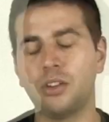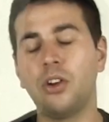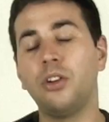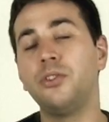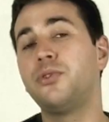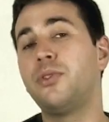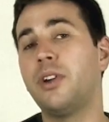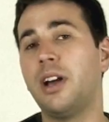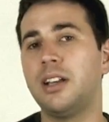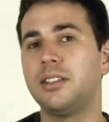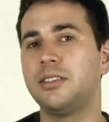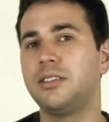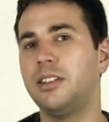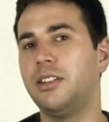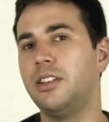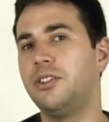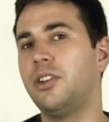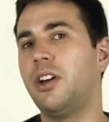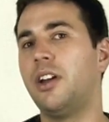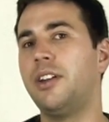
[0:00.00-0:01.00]
contrast
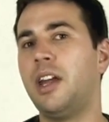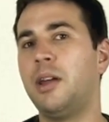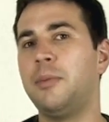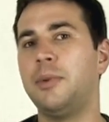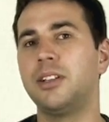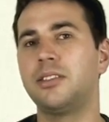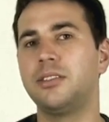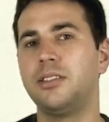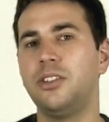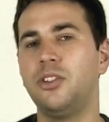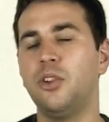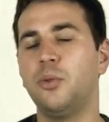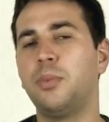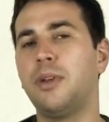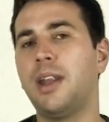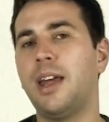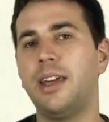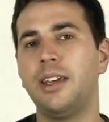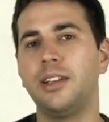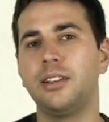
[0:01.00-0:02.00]
in the dynamics in your
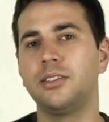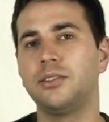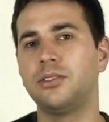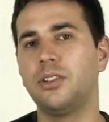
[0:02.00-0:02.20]
playing,